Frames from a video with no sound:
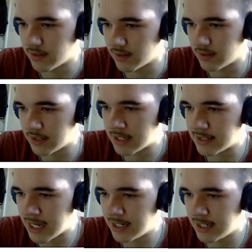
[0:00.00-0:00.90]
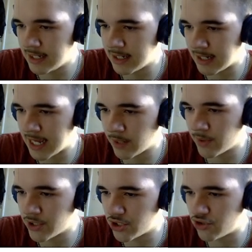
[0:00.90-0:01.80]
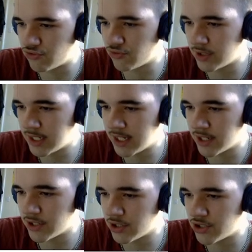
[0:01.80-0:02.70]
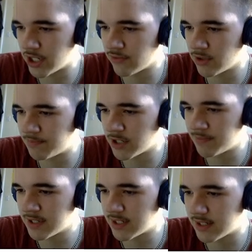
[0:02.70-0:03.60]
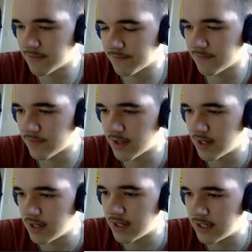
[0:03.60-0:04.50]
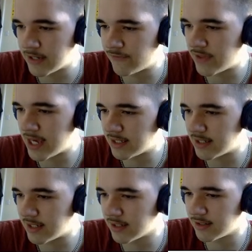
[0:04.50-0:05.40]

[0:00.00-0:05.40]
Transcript: Is any language truly general purpose if they still